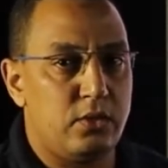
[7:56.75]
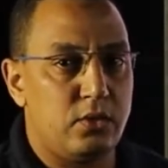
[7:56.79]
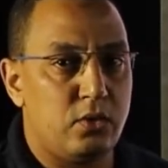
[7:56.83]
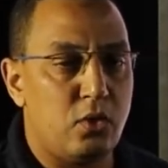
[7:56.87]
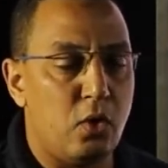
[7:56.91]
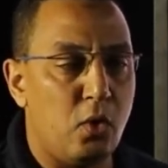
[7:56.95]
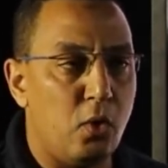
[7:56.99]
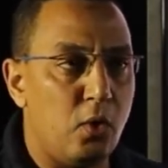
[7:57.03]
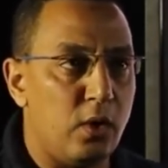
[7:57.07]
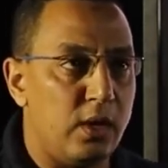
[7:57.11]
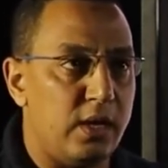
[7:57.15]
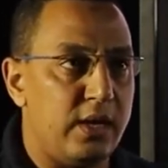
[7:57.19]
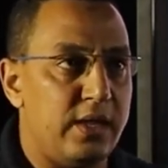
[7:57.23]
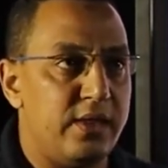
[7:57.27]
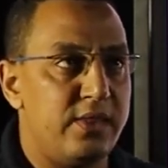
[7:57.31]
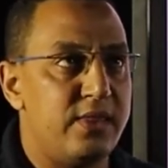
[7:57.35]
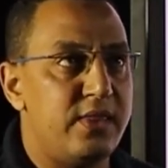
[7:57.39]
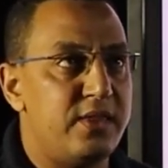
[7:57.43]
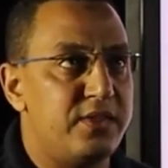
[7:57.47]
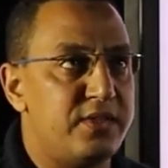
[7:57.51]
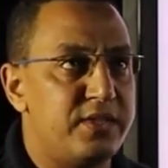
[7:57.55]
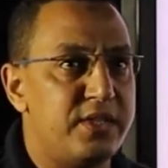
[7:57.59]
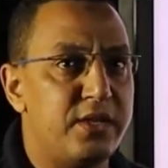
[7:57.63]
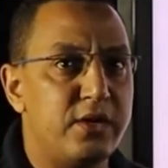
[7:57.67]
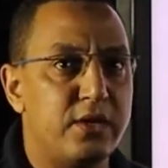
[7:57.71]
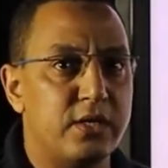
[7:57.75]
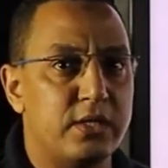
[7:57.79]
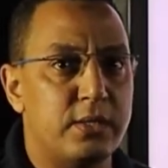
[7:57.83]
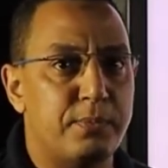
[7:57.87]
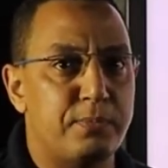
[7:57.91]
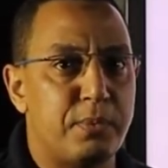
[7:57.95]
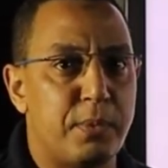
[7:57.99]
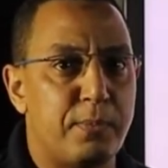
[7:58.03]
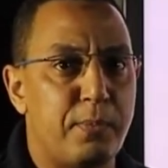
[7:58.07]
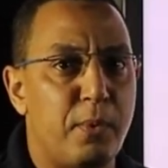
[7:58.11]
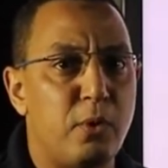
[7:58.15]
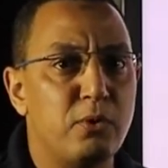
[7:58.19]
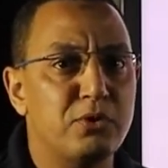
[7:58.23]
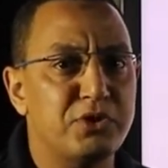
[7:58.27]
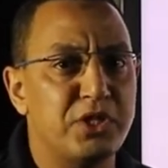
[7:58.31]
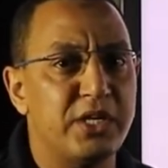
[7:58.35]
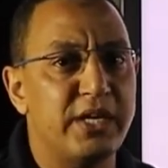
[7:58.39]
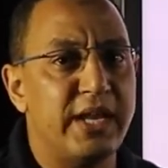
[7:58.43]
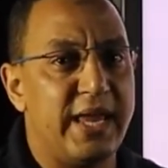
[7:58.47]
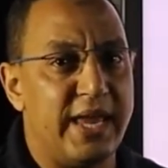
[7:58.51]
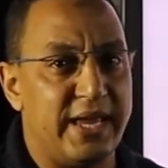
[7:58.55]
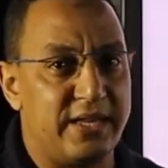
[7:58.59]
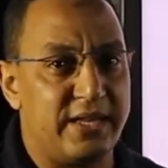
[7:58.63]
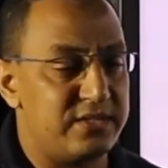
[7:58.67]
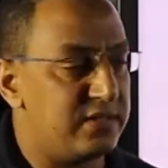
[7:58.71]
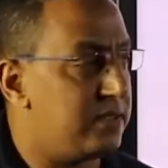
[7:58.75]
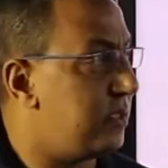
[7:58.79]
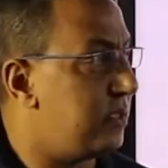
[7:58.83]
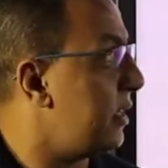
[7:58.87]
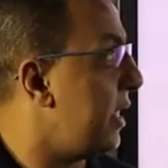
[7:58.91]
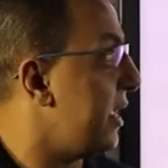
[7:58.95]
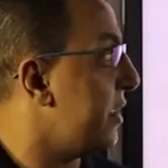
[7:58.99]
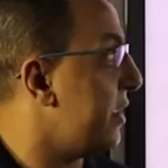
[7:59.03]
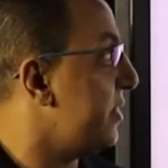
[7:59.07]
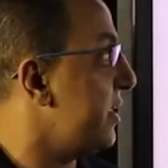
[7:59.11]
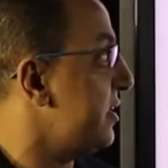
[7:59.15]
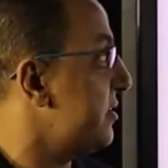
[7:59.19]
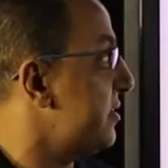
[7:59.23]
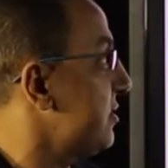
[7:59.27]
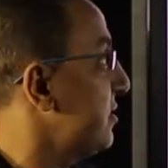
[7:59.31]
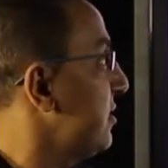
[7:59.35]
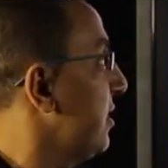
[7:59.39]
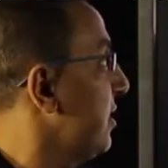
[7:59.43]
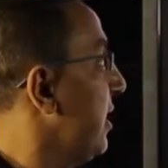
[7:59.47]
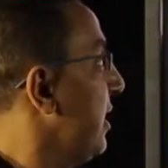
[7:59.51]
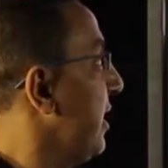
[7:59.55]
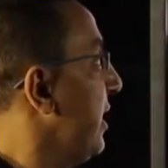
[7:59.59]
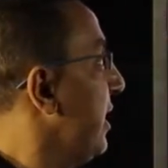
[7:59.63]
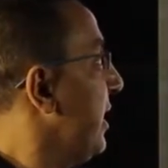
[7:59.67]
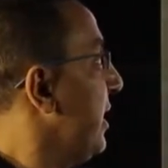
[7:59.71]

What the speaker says: call the third proportion x, like this.